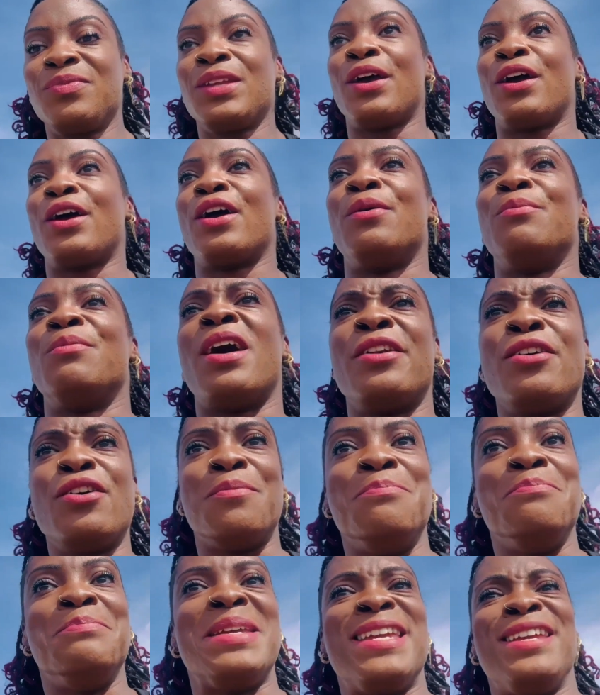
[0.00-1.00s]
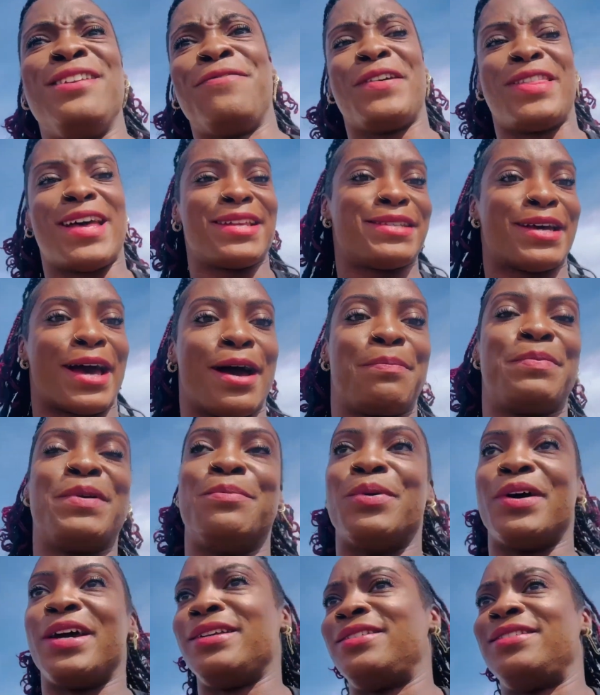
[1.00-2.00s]
I don't mean for that to happen,
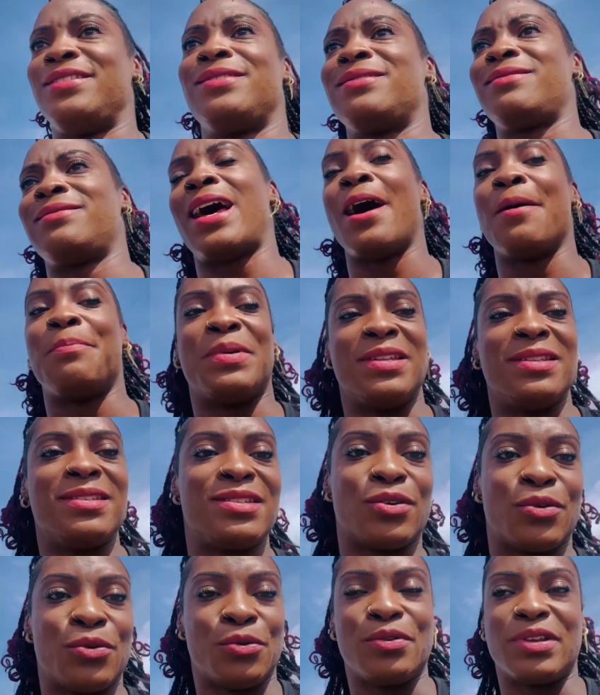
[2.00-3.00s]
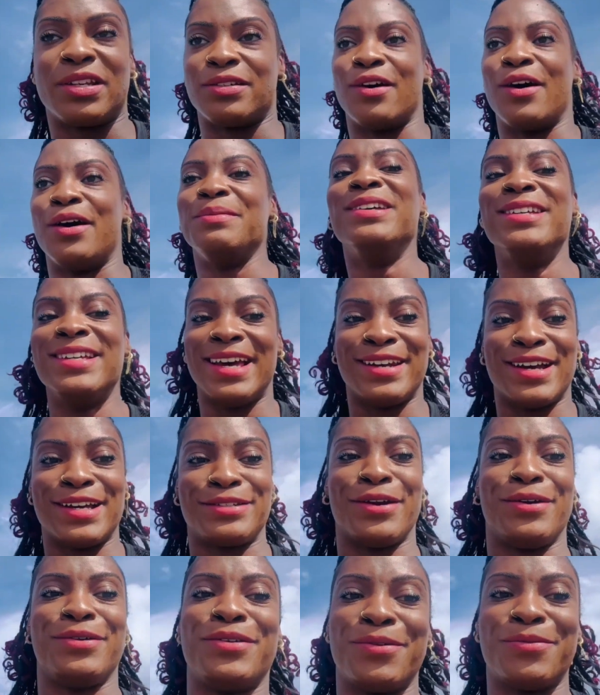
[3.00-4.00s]
but it just happens all the time. And I
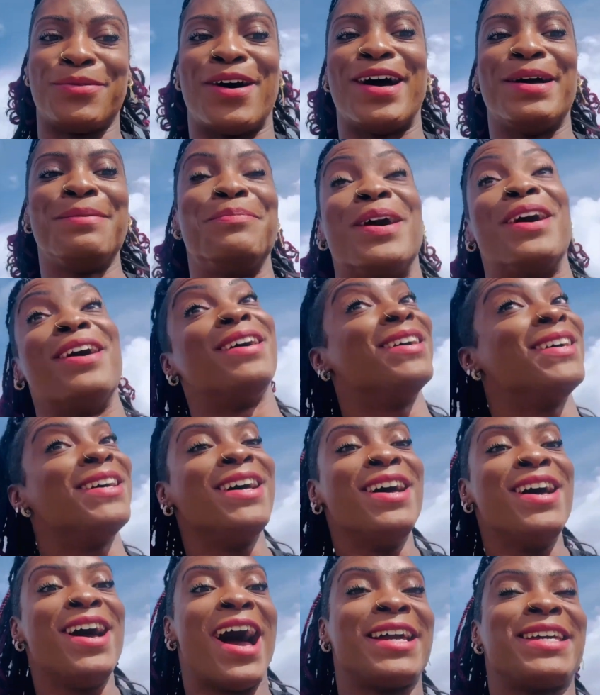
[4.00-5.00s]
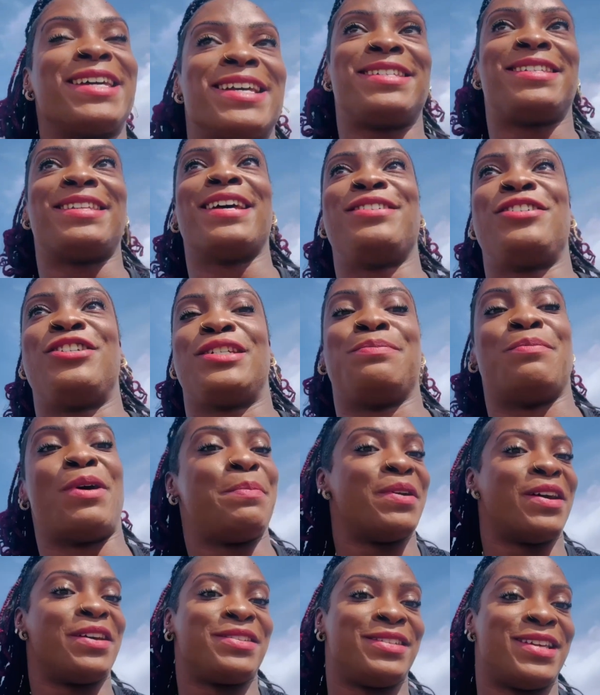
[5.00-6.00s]
don't know why, but I guess that's just my
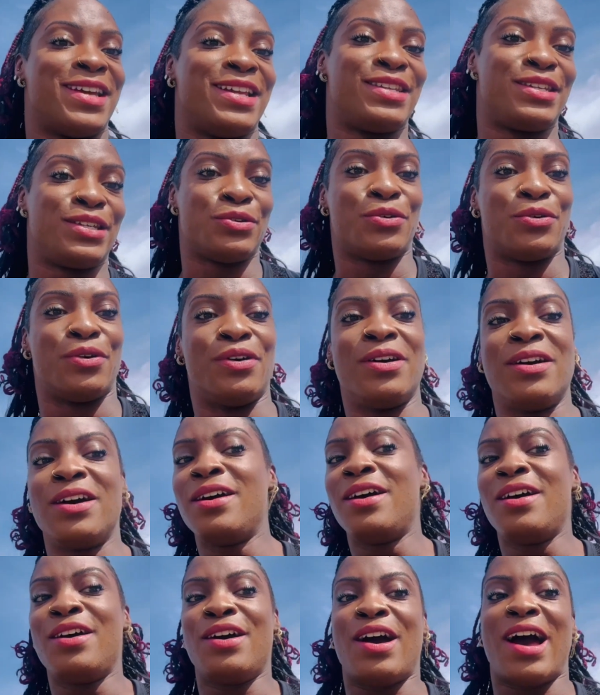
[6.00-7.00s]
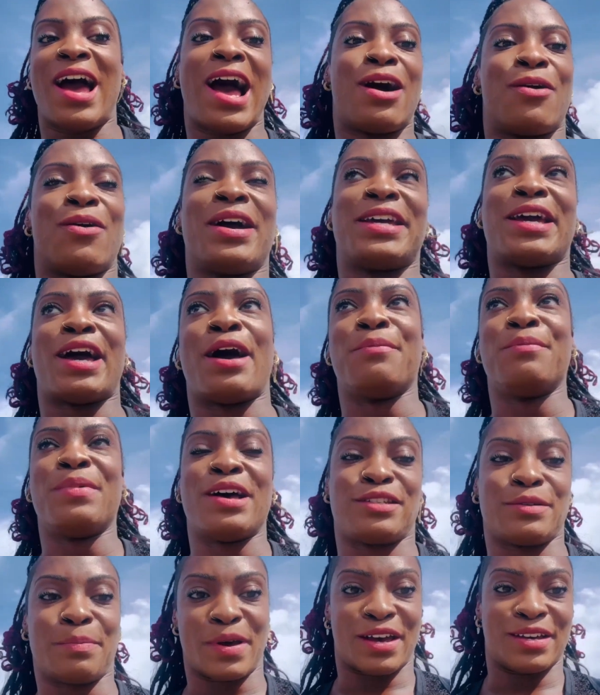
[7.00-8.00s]
personality or how I am
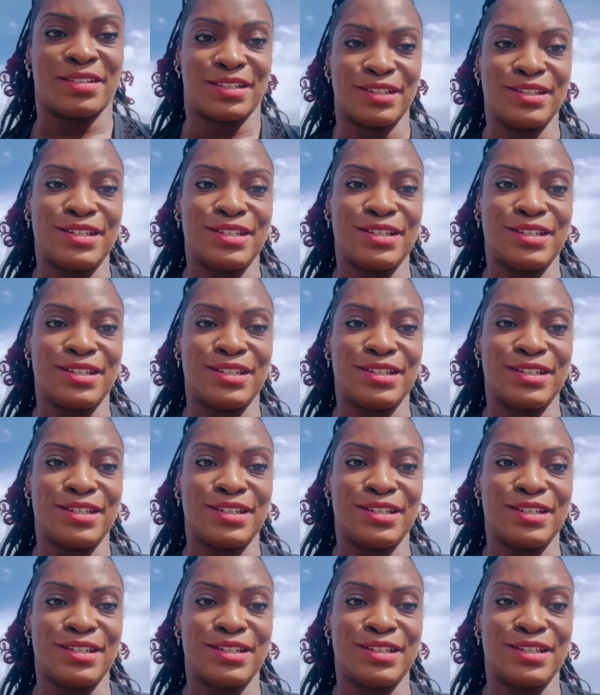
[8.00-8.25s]
as a person.